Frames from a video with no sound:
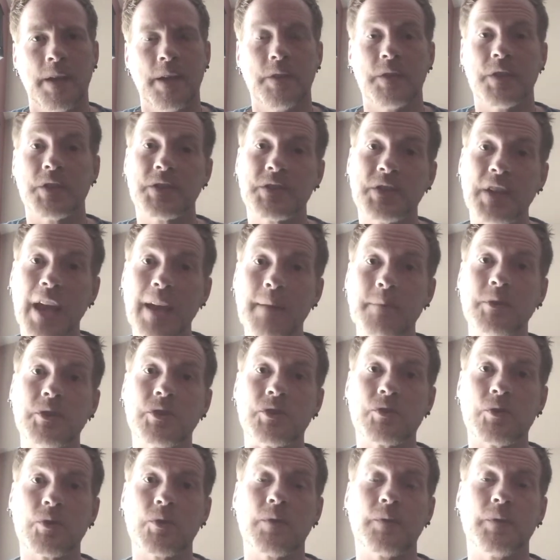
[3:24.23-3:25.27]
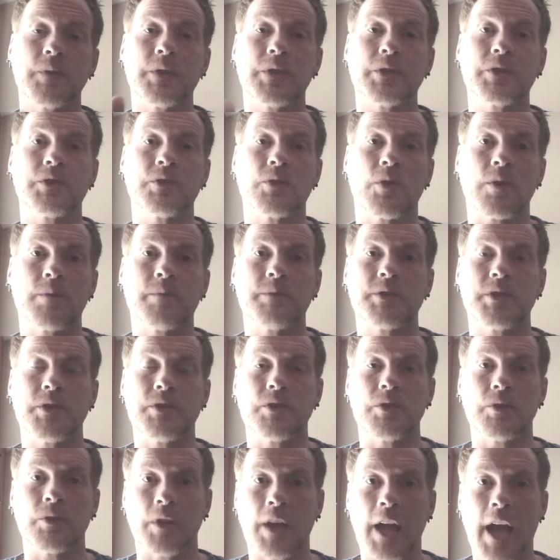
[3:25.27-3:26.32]
The same is true for the storms in
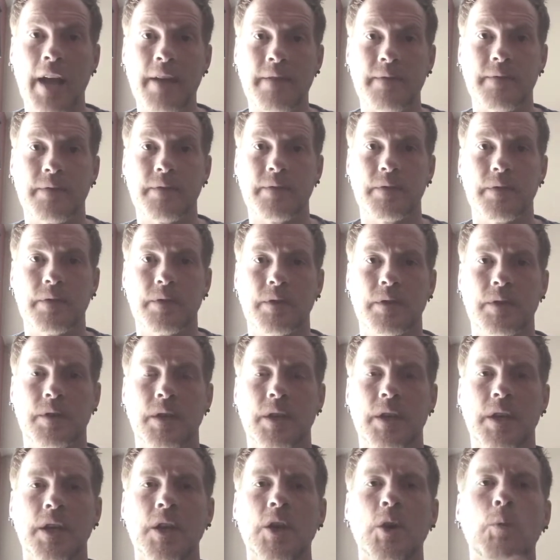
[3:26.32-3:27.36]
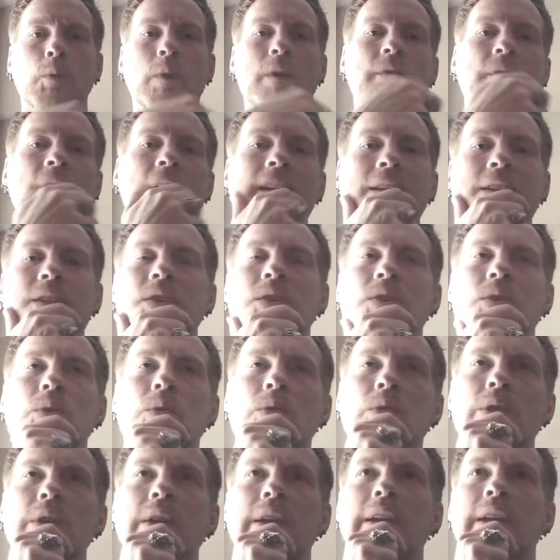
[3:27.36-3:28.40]
your life. We find a
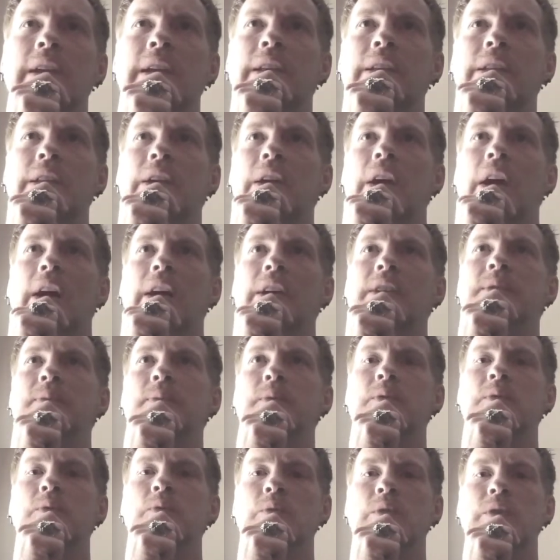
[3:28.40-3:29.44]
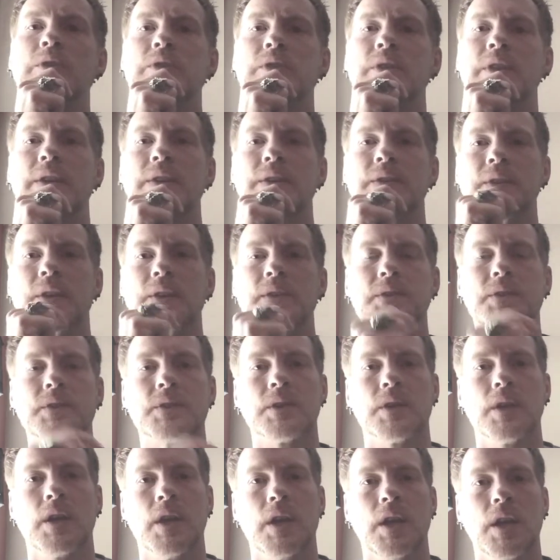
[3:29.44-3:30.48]
story in the Gospels where
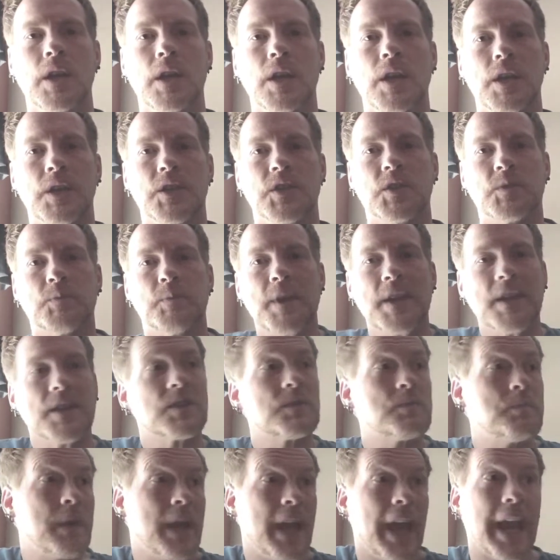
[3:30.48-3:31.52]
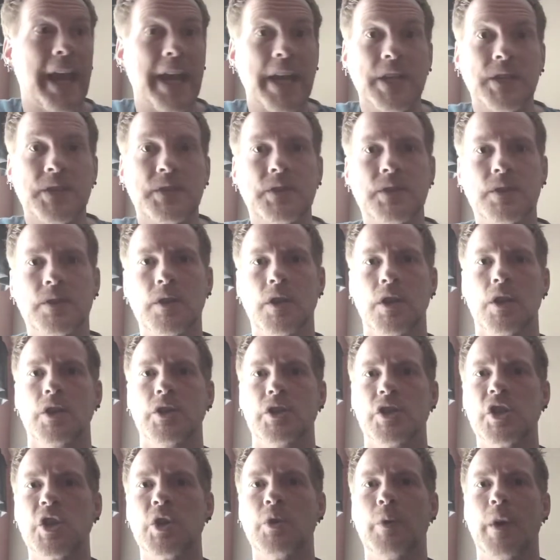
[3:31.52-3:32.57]
Jesus speaks peace
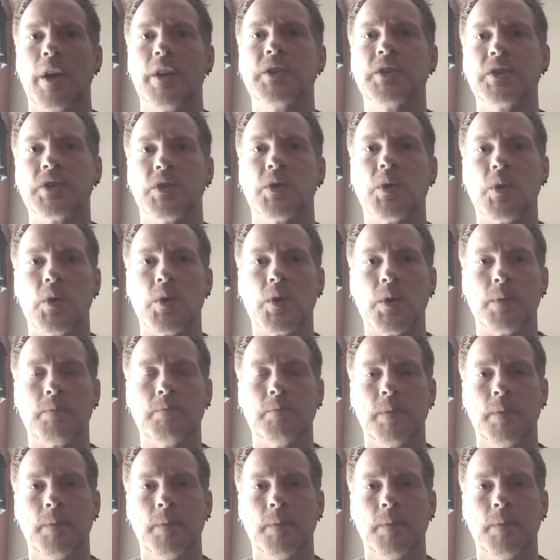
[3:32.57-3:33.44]
to a storm,